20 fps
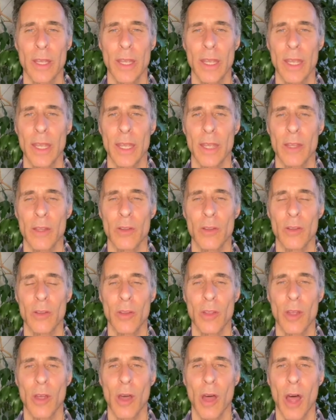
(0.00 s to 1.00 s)

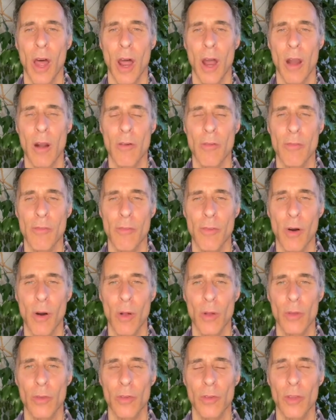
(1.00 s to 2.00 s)
is our
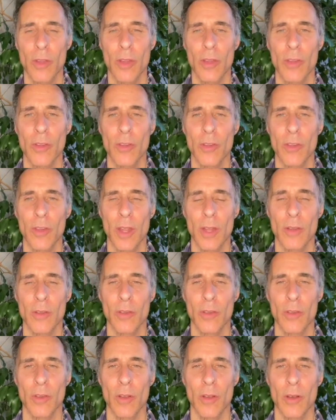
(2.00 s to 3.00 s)
false
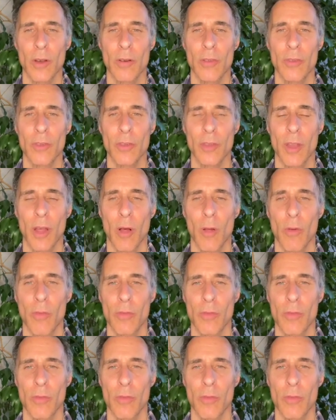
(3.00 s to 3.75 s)
sense of self.